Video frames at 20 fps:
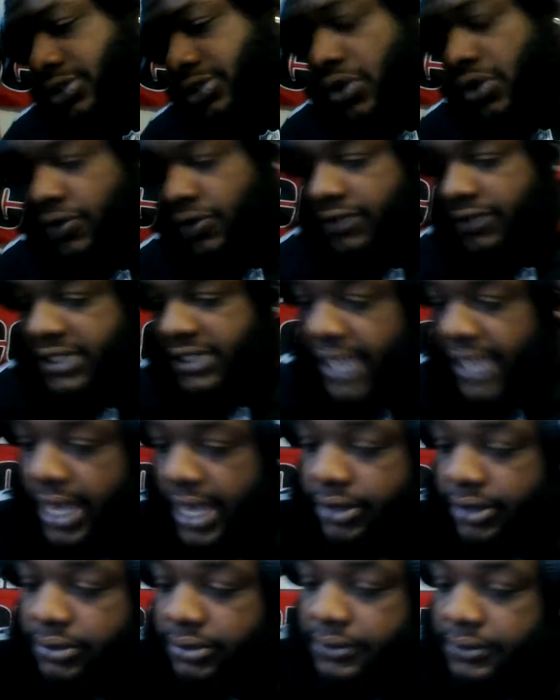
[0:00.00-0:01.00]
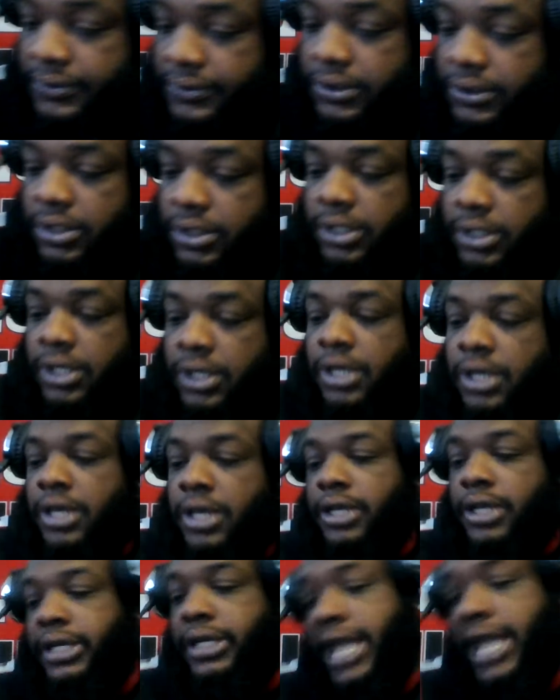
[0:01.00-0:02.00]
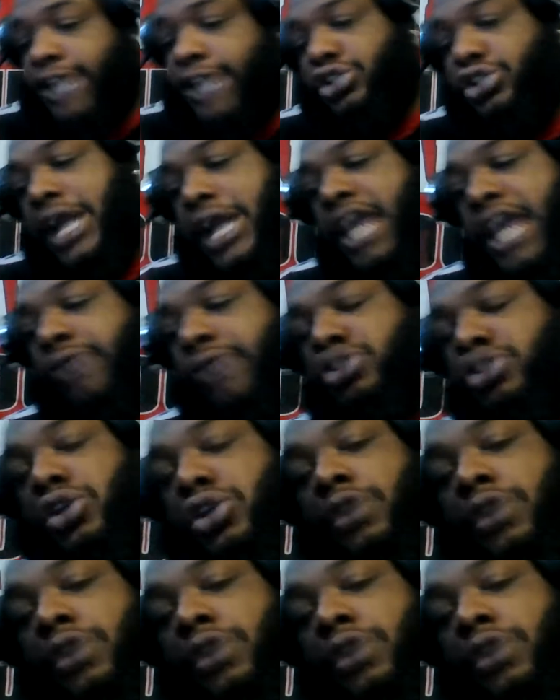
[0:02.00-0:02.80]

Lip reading: over Seattle. Next, you got Arizona